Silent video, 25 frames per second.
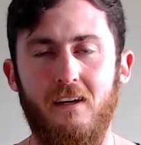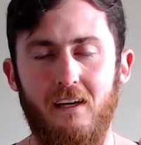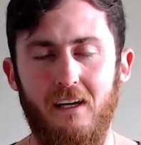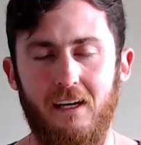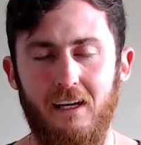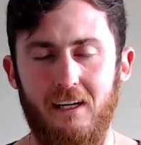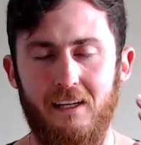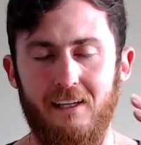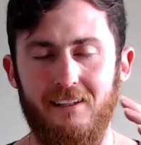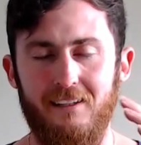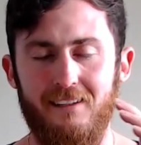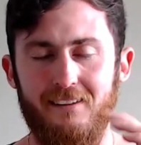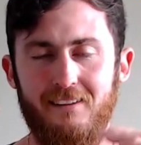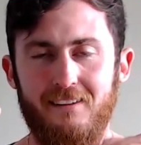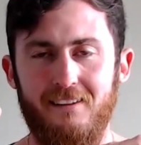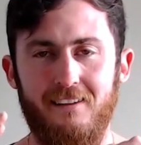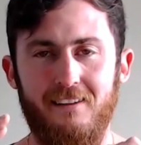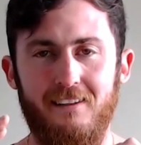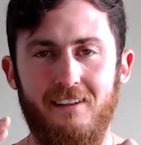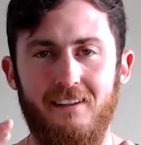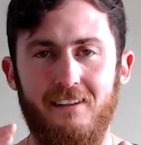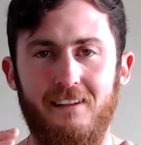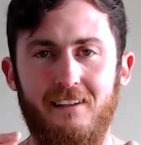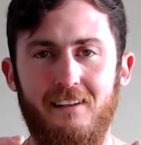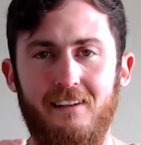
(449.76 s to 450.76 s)
And
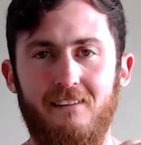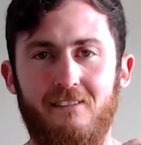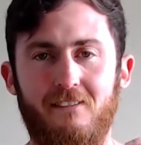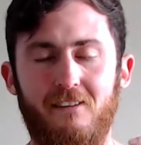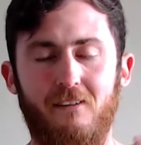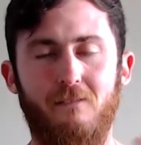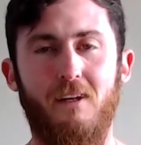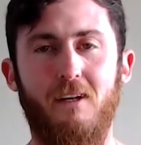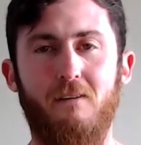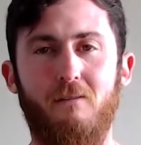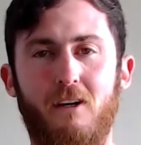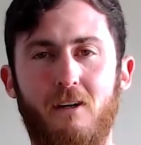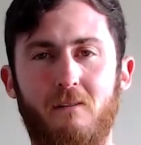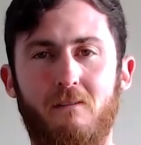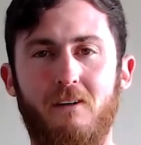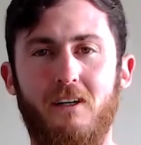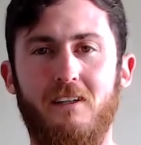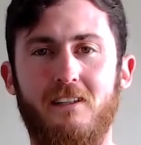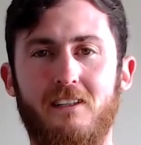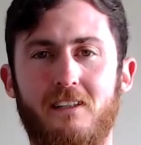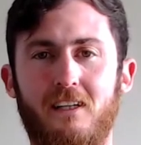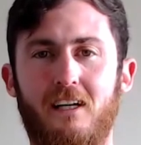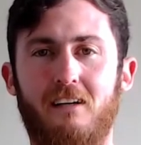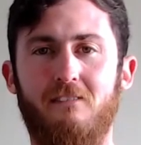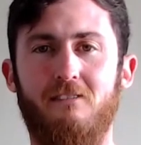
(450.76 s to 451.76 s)
from that moment,
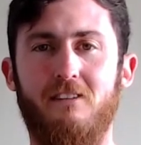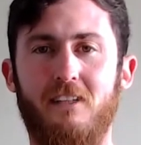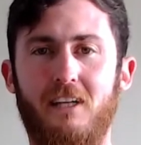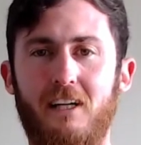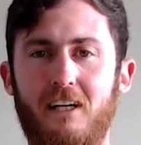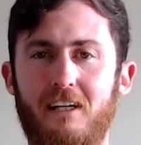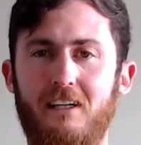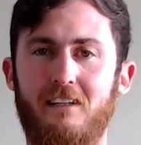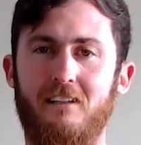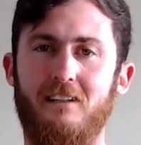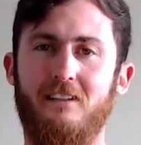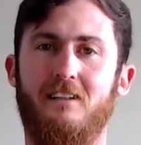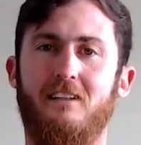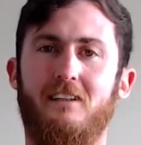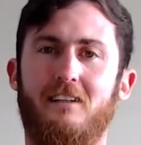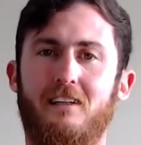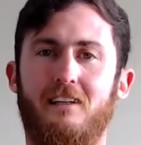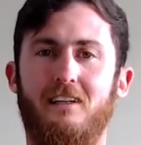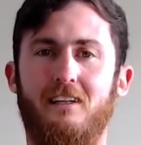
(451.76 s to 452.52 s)
his life changed.